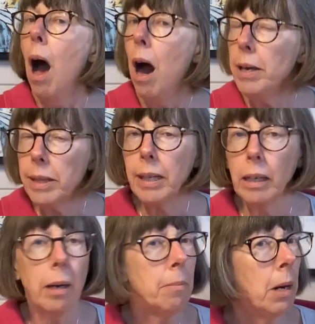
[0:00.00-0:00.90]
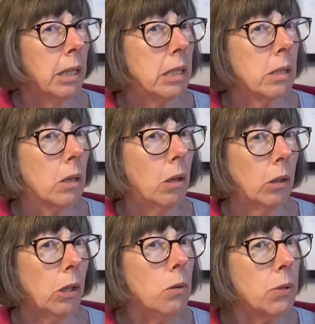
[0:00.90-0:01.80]
I think I might start
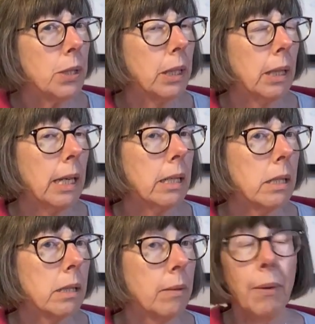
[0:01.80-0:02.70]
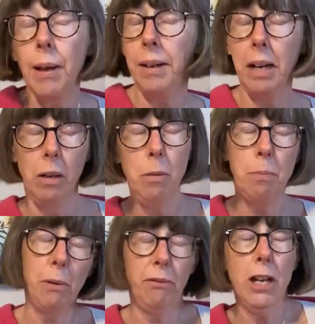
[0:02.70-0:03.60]
using this. And I'll look
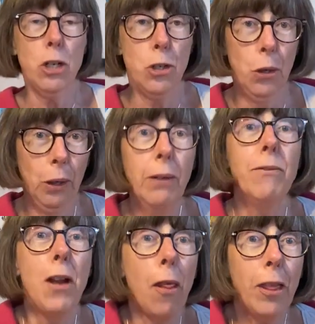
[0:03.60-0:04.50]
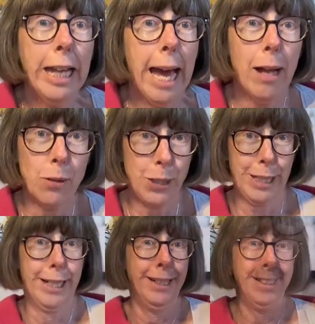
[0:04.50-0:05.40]
professional if nothing
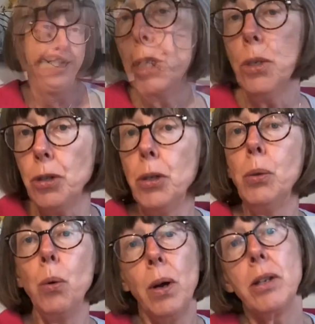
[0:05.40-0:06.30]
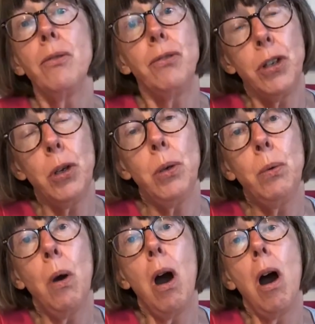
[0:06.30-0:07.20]
else. I do quite a
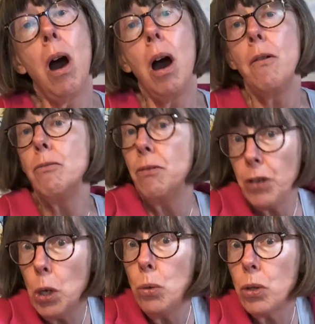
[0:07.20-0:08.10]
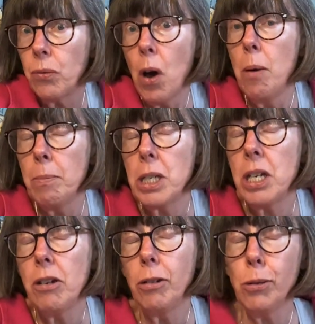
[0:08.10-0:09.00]
few reviews of art
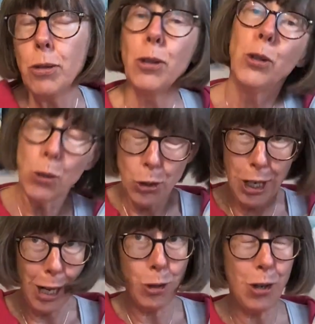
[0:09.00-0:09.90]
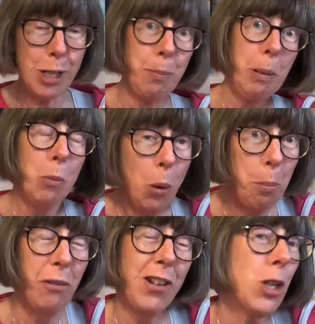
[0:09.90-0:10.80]
materials. Usually I try to be more
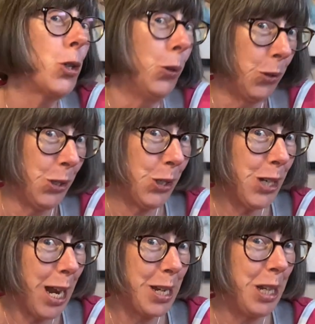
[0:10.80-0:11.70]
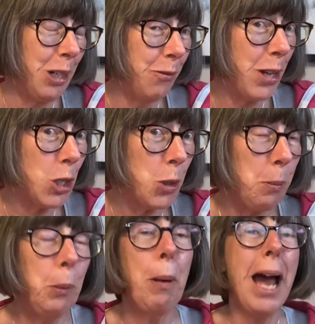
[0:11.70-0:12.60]
professional than standing in a
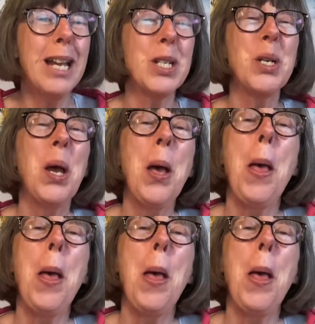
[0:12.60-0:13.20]
vegetable patch.